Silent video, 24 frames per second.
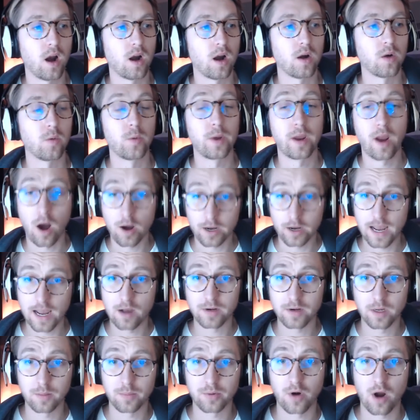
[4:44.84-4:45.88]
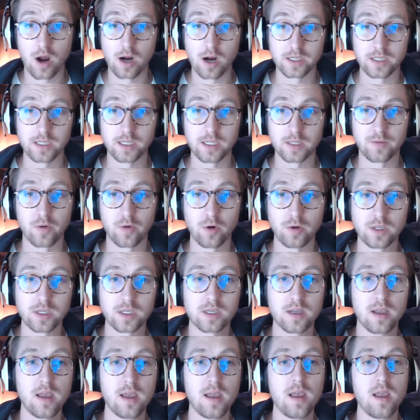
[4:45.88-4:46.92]
are counting proxies votes,
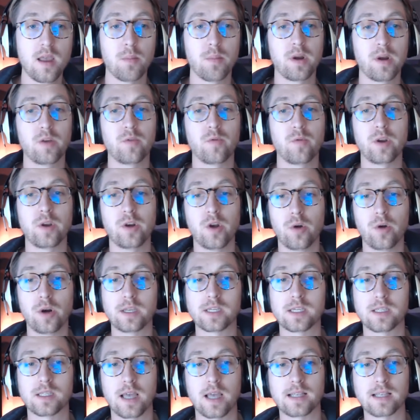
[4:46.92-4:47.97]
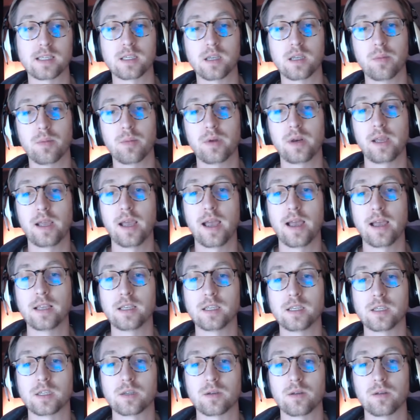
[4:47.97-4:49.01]
but if we notice that somebody
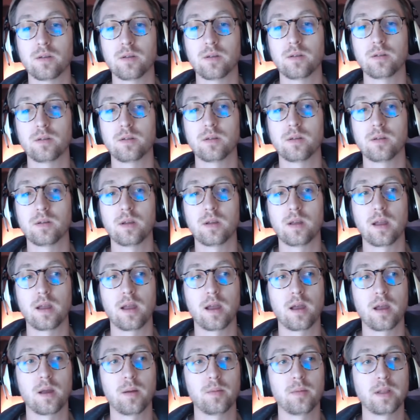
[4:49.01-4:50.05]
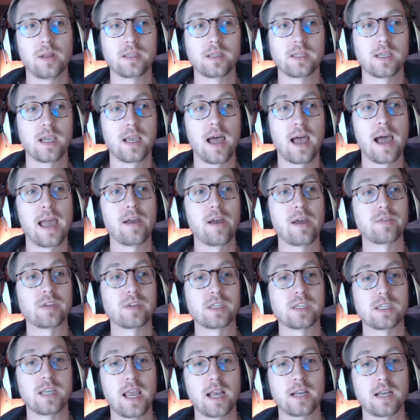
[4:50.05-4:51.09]
has, let's say I have
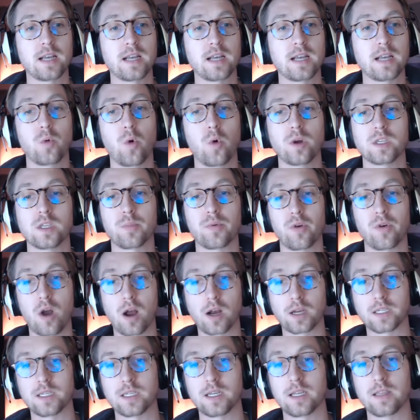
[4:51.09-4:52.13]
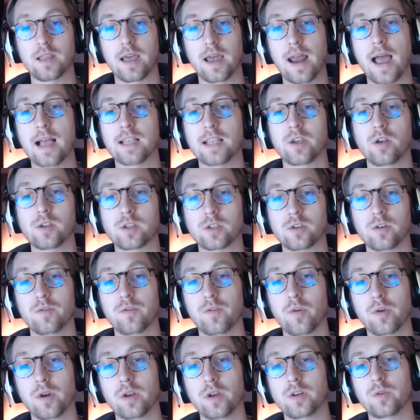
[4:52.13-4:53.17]
staked towards a proxy that has also
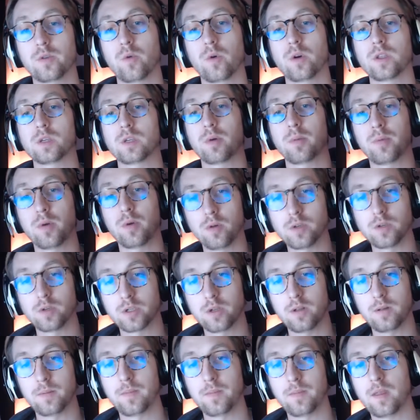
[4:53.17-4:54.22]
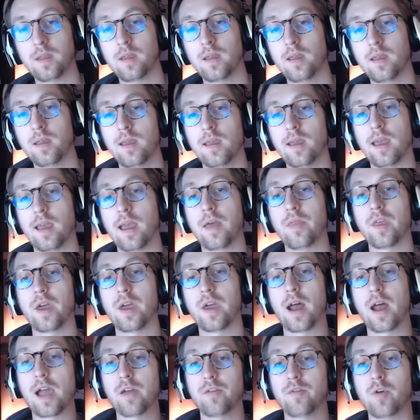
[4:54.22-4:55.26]
voted towards a proposal, and
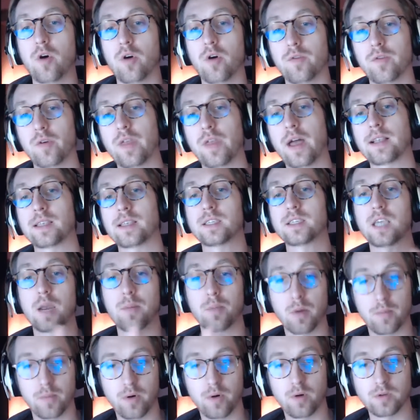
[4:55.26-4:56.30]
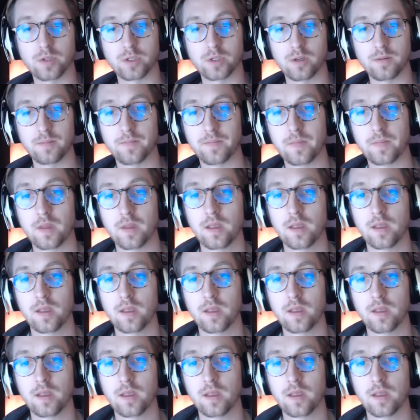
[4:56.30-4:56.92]
then I vote for that same proposal,